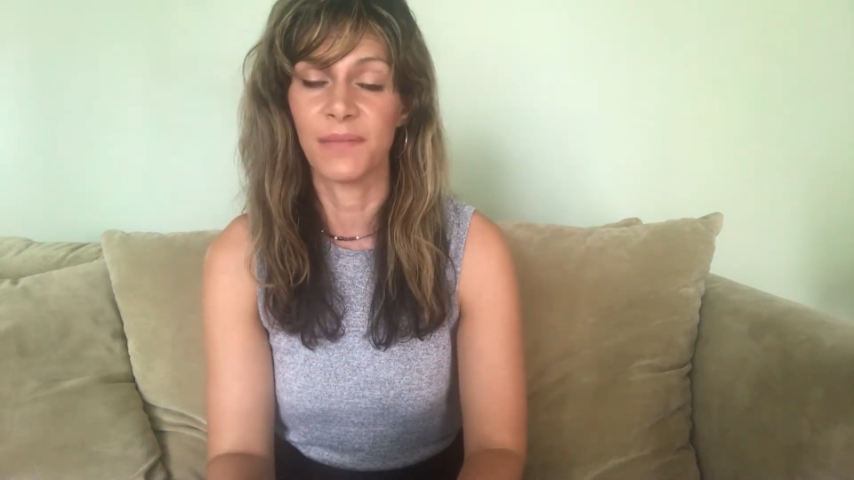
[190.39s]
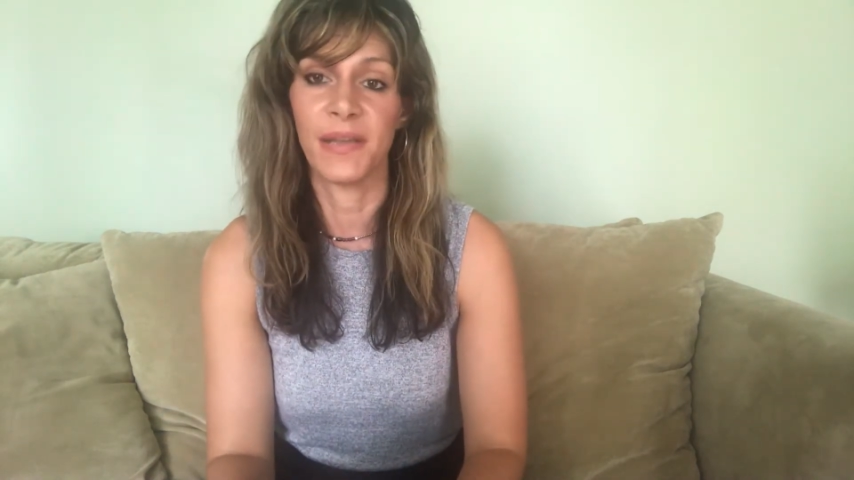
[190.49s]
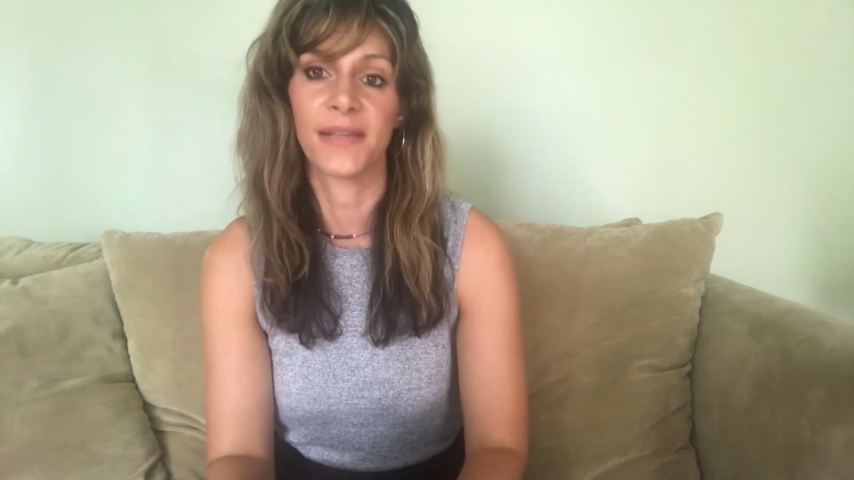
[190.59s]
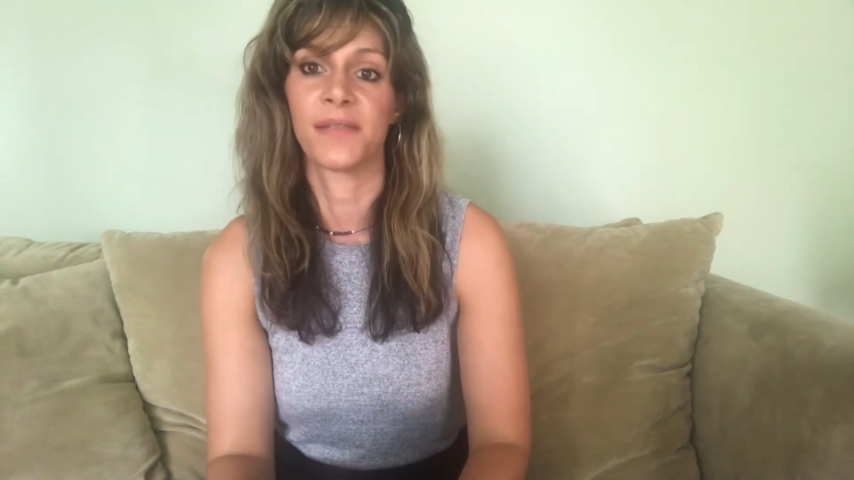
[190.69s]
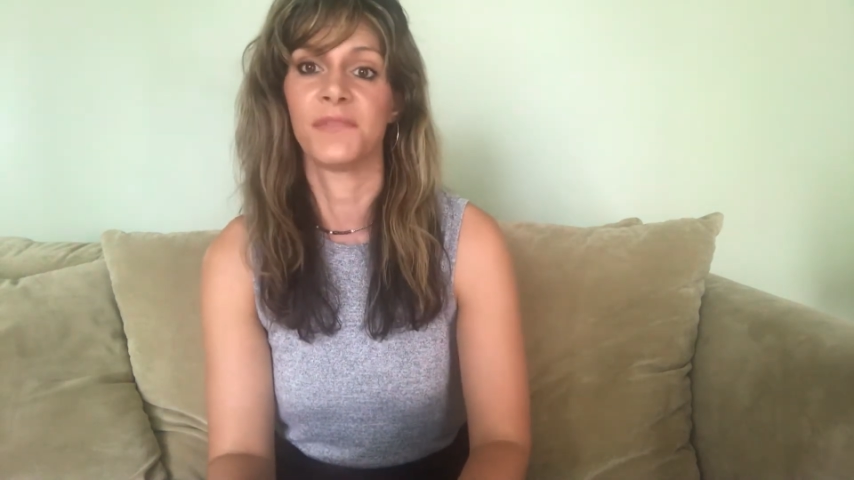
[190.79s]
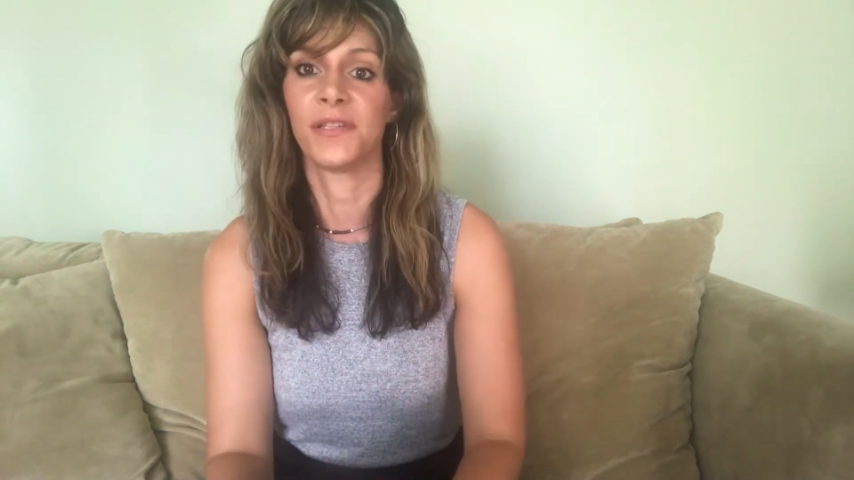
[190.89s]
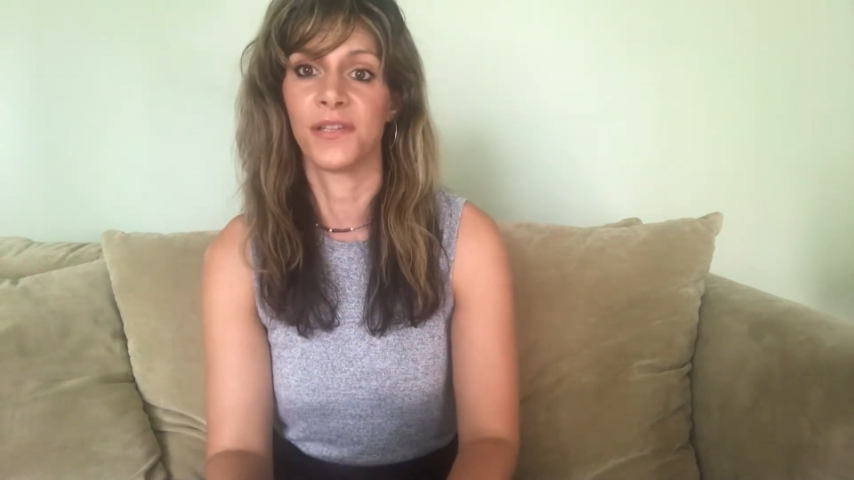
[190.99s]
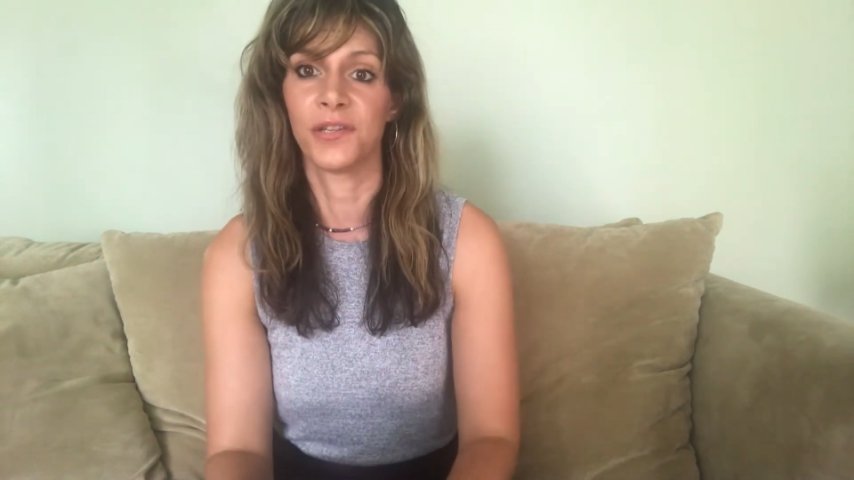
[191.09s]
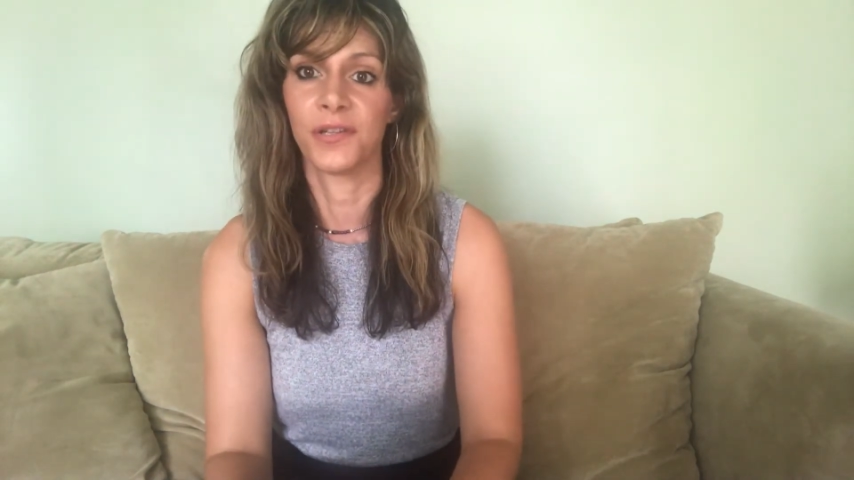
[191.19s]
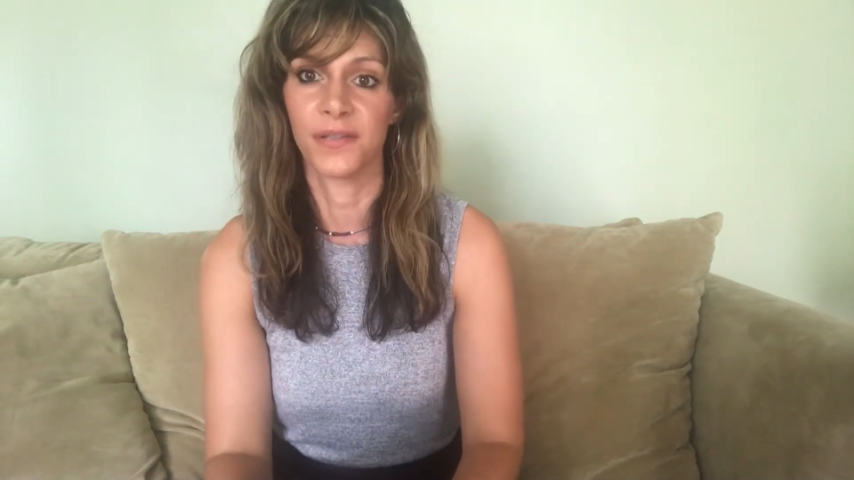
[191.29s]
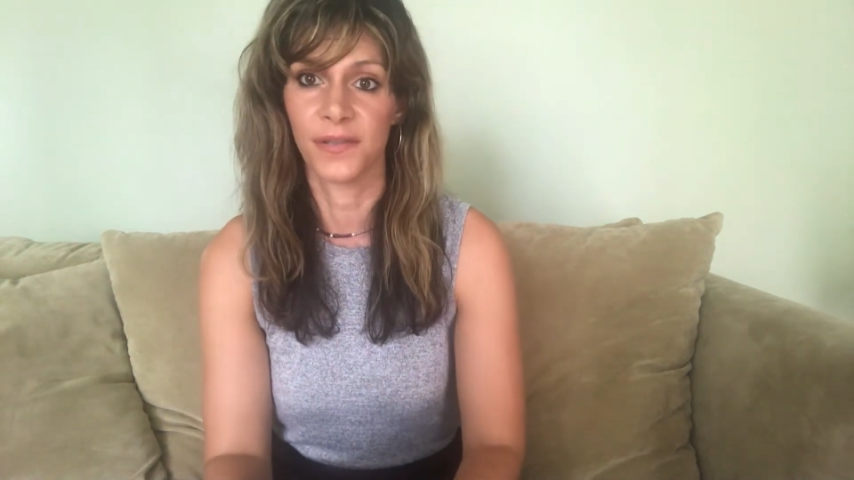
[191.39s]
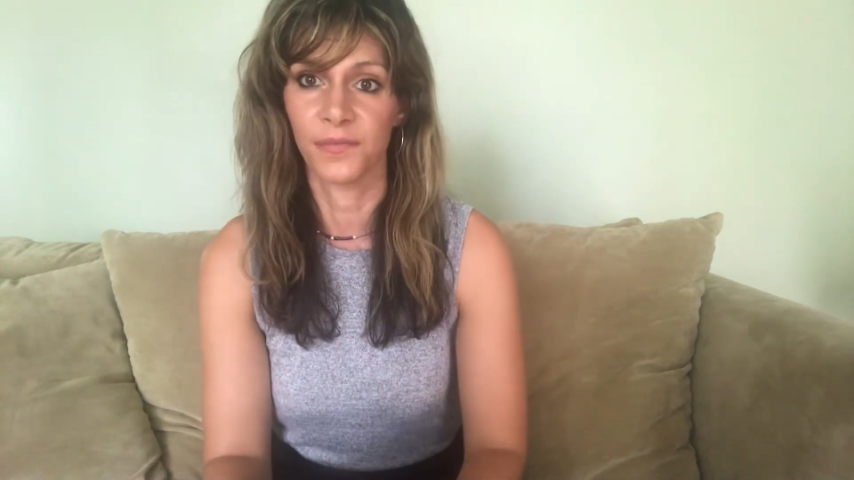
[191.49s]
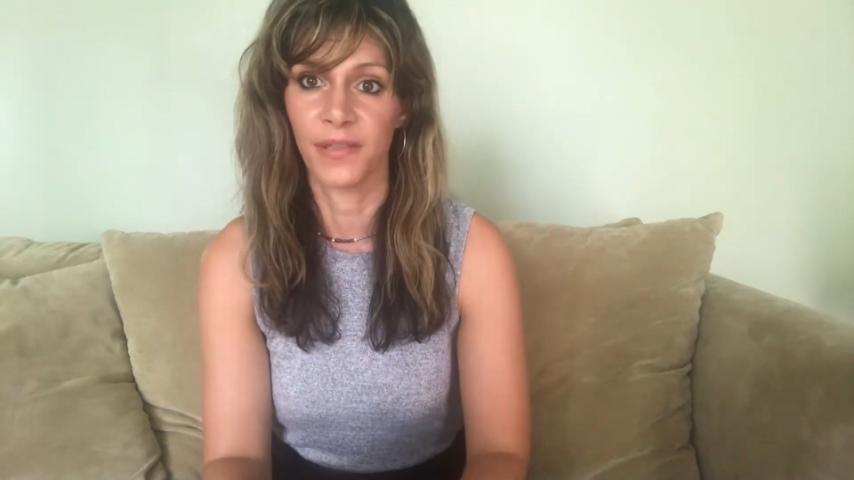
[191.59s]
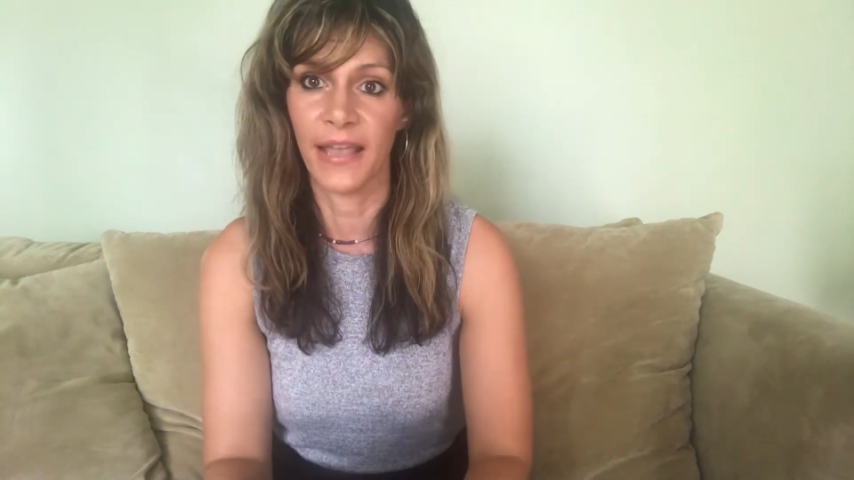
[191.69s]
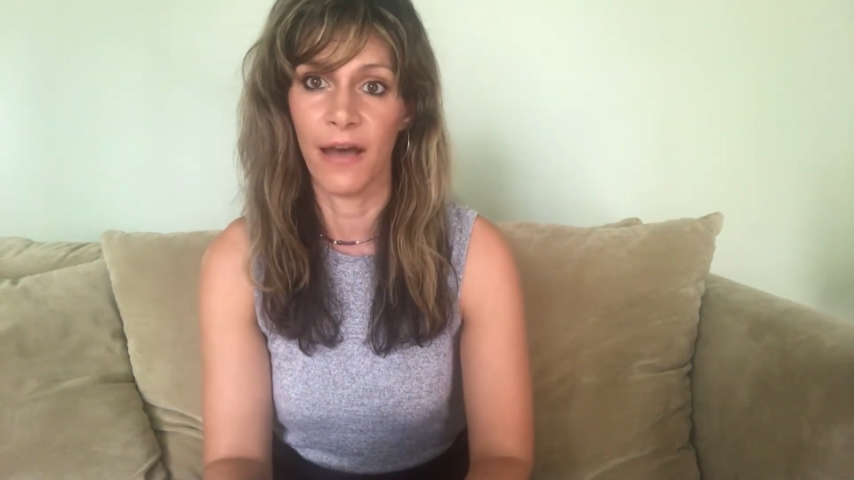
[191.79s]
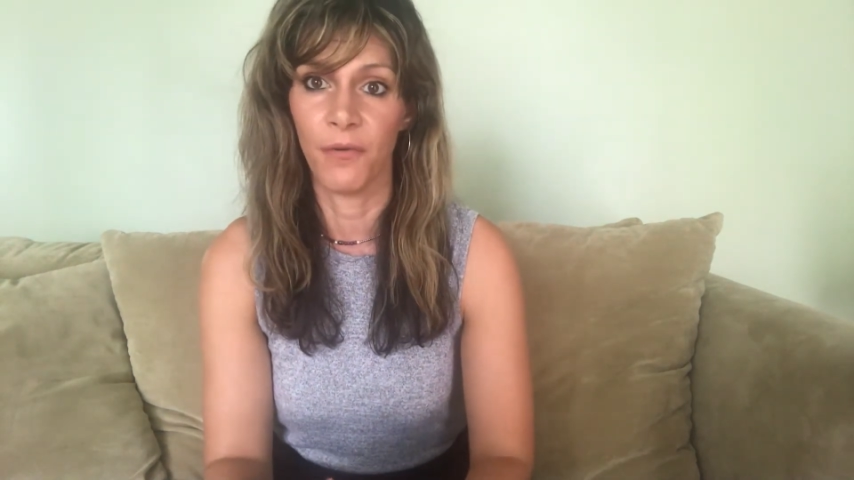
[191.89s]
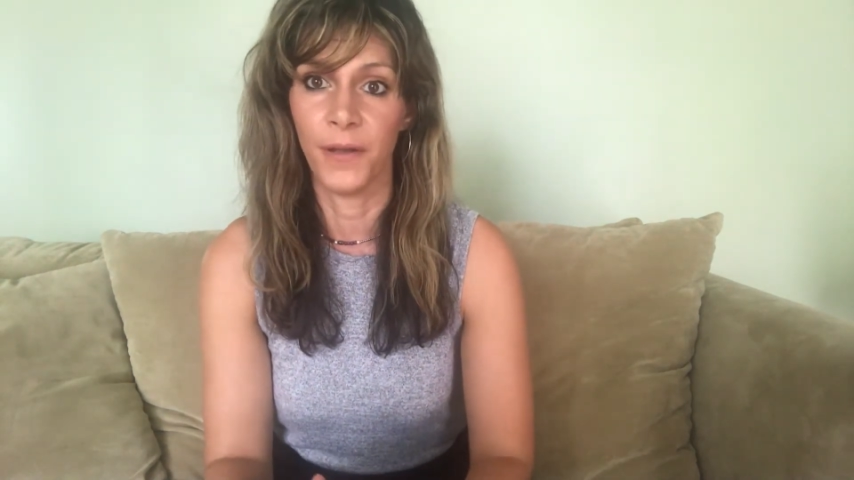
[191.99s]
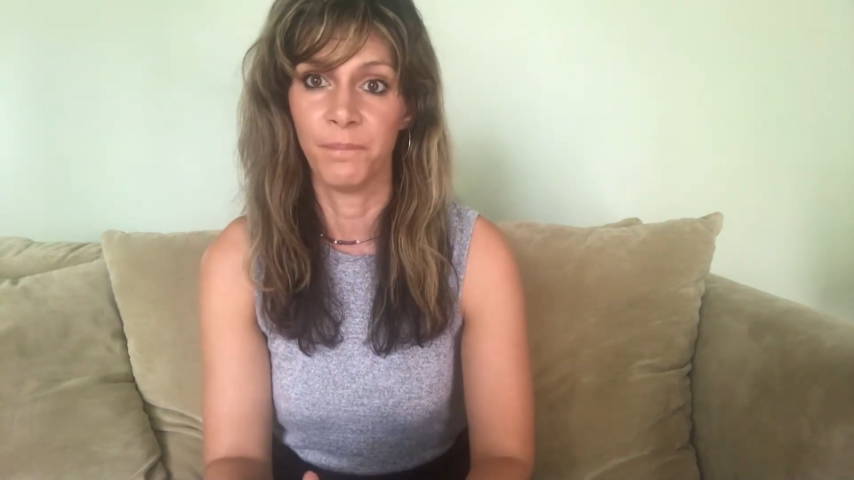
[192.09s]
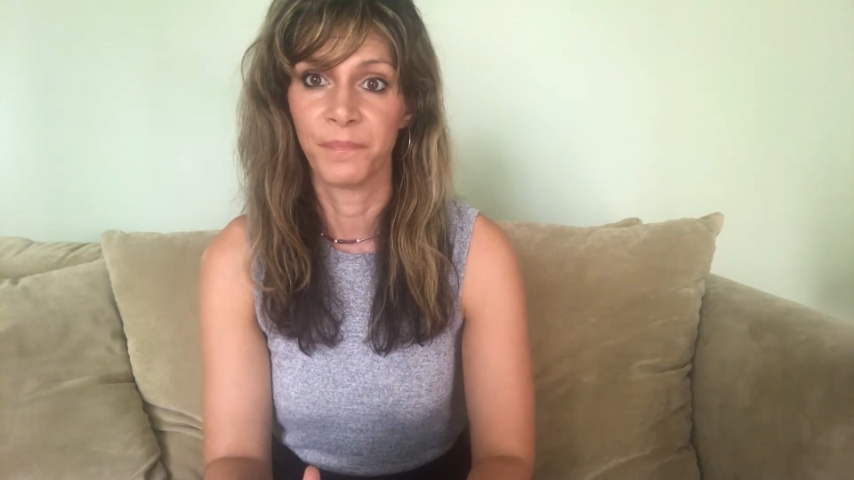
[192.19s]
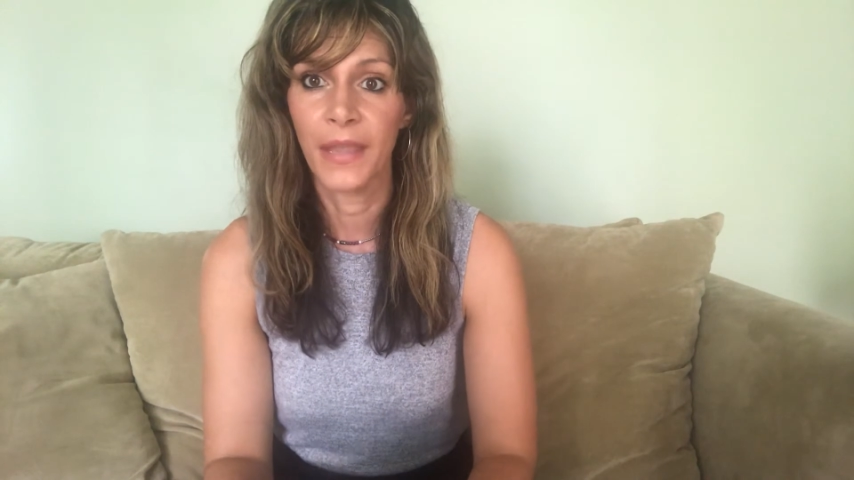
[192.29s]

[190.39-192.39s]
to make some decisions with that one.